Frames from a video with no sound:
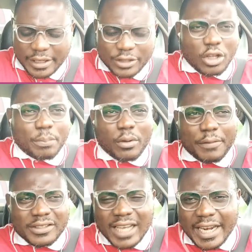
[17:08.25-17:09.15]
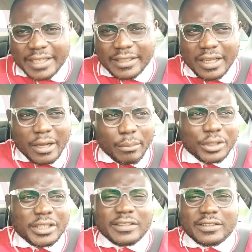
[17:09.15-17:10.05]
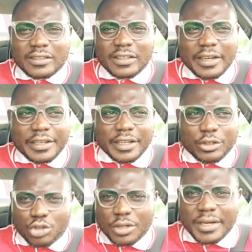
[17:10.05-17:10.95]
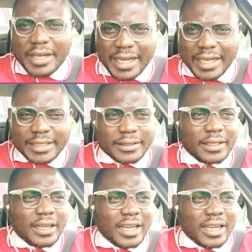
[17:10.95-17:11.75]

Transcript: He's not prophesying. But this is the dream he had.